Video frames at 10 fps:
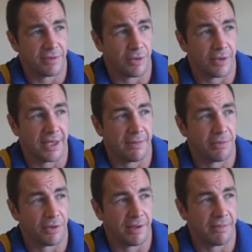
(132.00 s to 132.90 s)

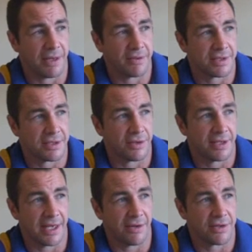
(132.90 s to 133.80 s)
lucky bounces,
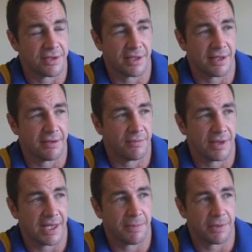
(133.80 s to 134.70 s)
lucky errors, and then
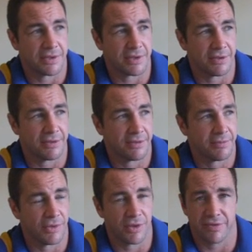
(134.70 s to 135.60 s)
when that happens,
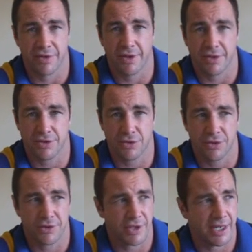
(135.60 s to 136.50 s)
more often than not they
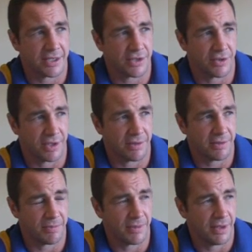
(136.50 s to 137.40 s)
score a try. So
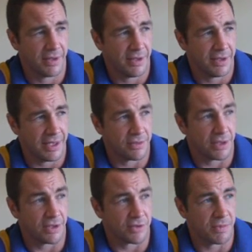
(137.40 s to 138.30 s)
they was
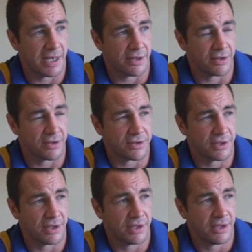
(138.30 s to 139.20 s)
a lot smarter than us,
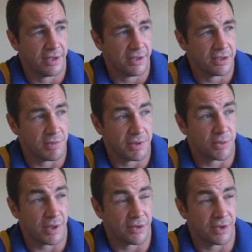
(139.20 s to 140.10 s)
and to be
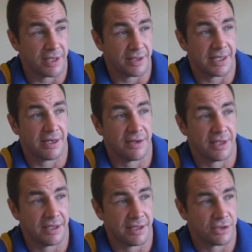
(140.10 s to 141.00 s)
23-0 down
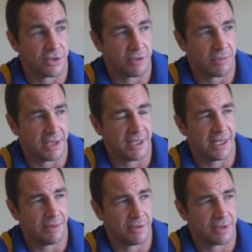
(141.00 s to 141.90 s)
in such a big
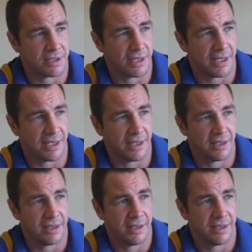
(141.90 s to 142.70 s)
game was a